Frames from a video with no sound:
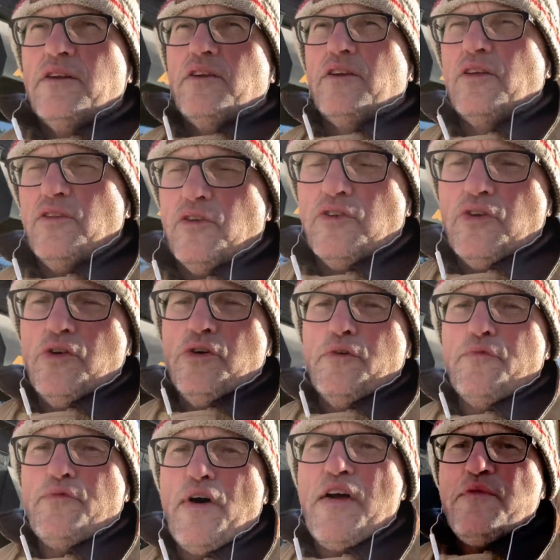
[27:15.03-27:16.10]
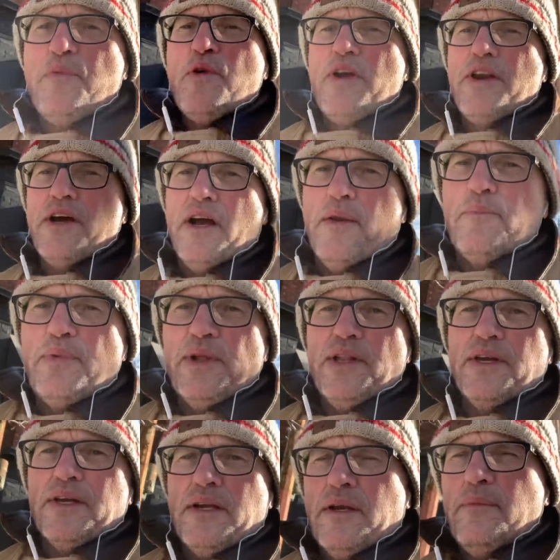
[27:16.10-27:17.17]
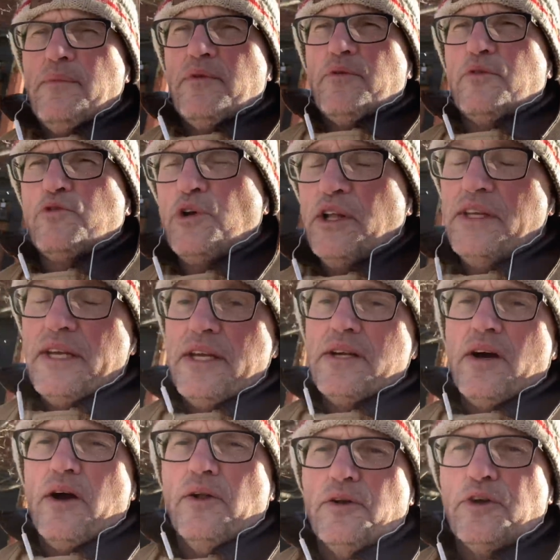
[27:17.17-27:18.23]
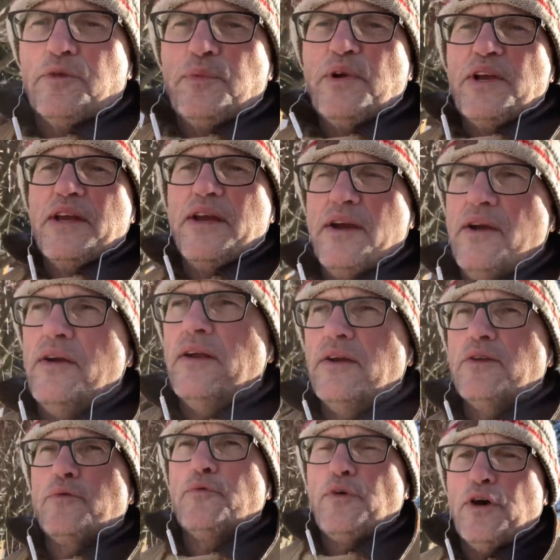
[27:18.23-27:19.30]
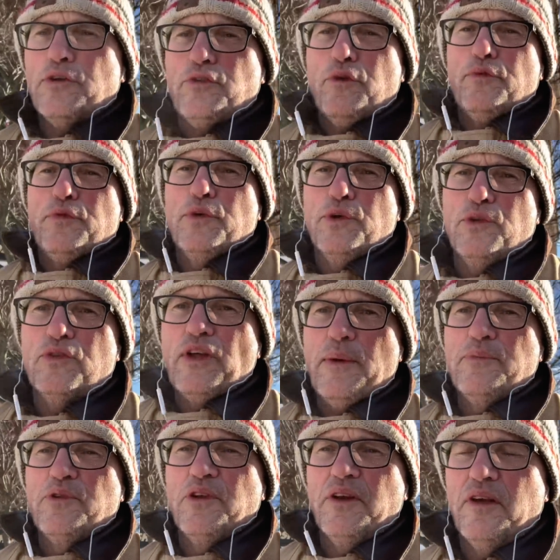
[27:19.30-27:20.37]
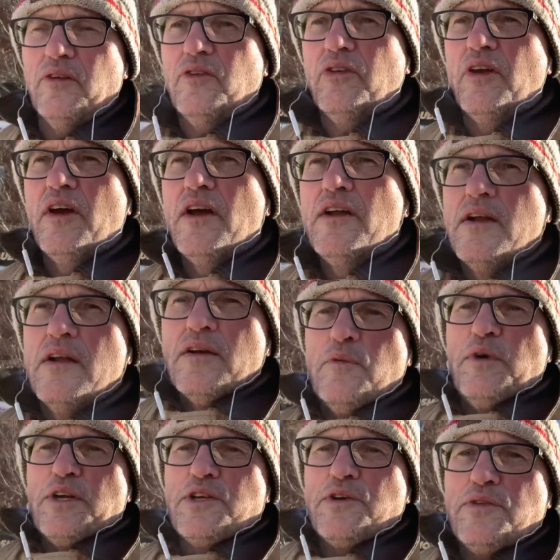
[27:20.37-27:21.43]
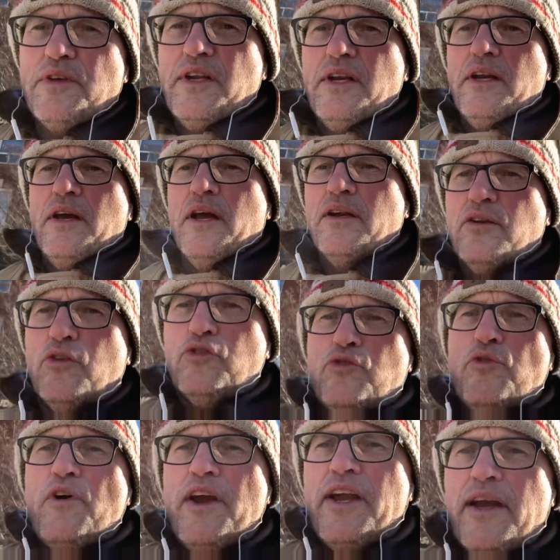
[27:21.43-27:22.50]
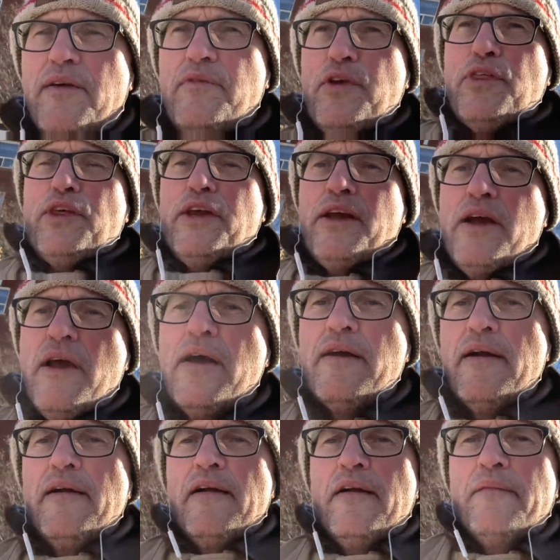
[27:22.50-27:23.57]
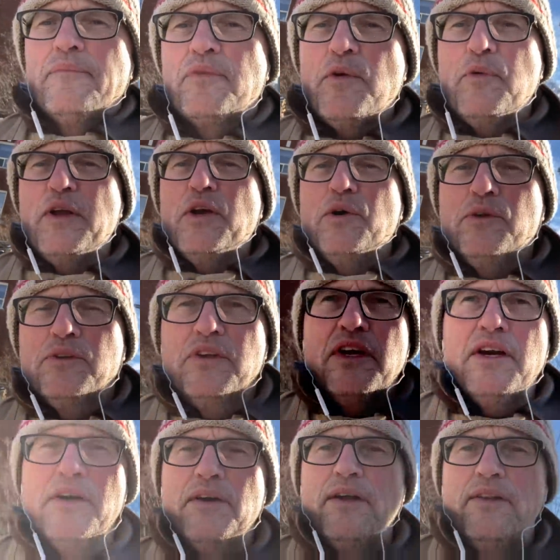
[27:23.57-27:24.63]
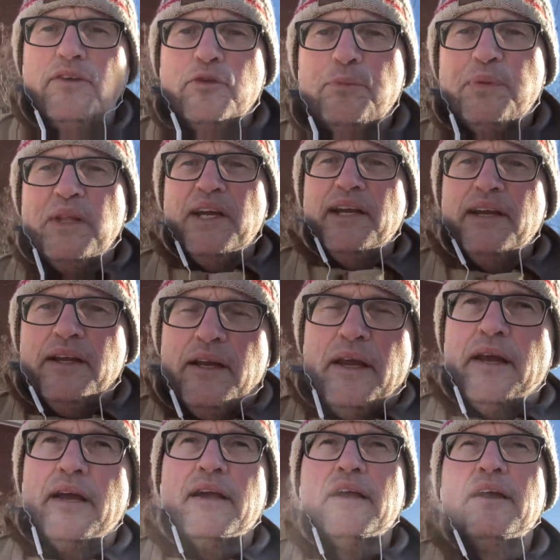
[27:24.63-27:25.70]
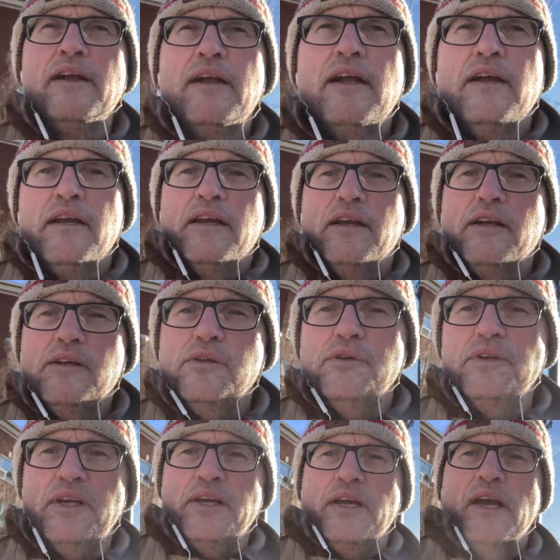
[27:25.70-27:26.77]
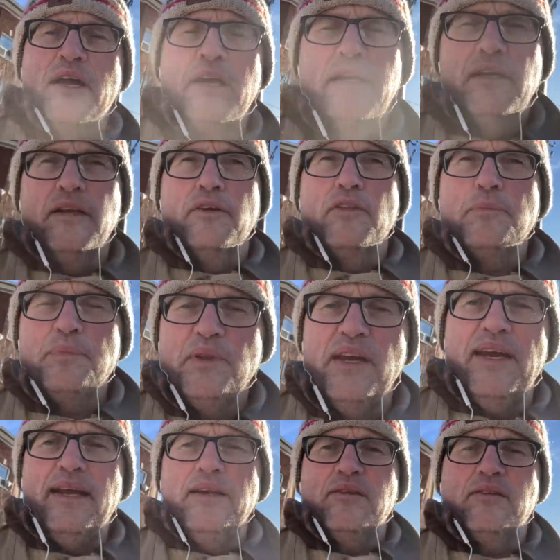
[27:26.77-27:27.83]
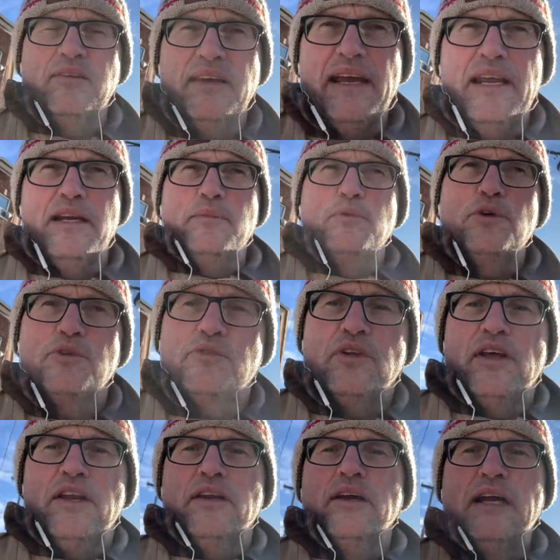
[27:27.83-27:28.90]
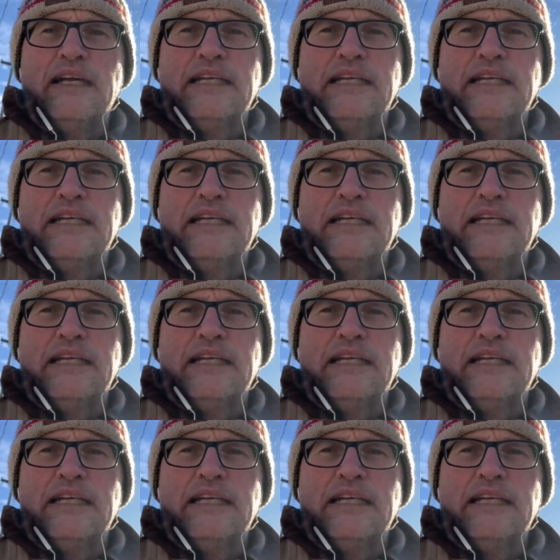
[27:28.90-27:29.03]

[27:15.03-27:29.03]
to the tune of 5.9 billion trillion dollars per year into fossil fuel subsidies, which are then destroying everything that we hold dear on this planet including, you know, the plants, the animals, and